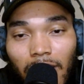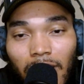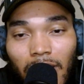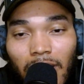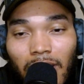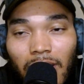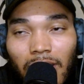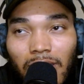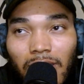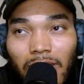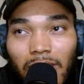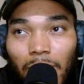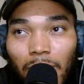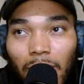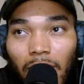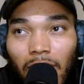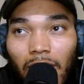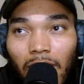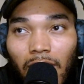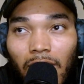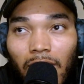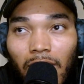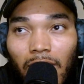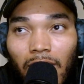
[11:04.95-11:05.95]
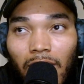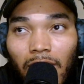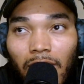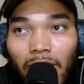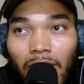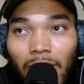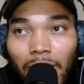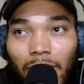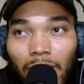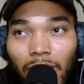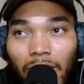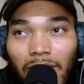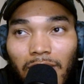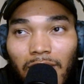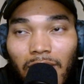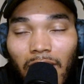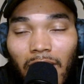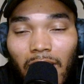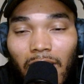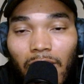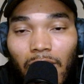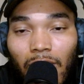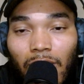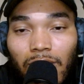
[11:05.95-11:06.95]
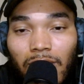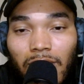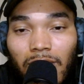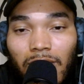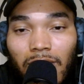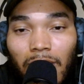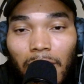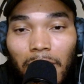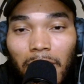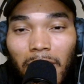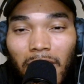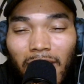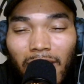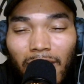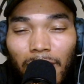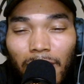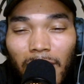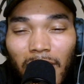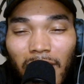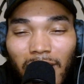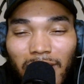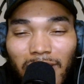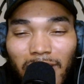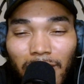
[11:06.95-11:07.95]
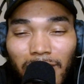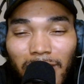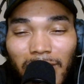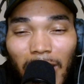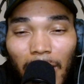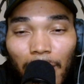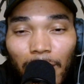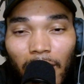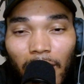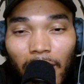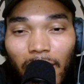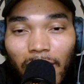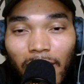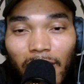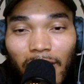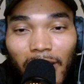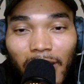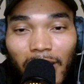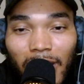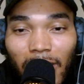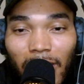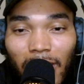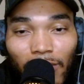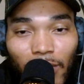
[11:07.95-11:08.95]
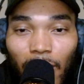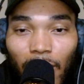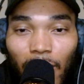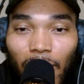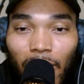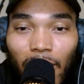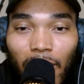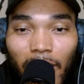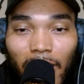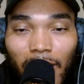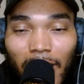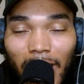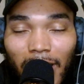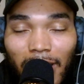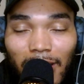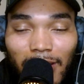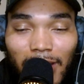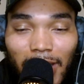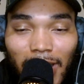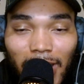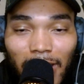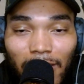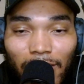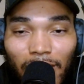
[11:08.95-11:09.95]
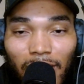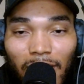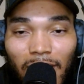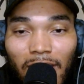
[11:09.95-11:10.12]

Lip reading: Some what do you call those? Some money, some type of gift card. I can think of it.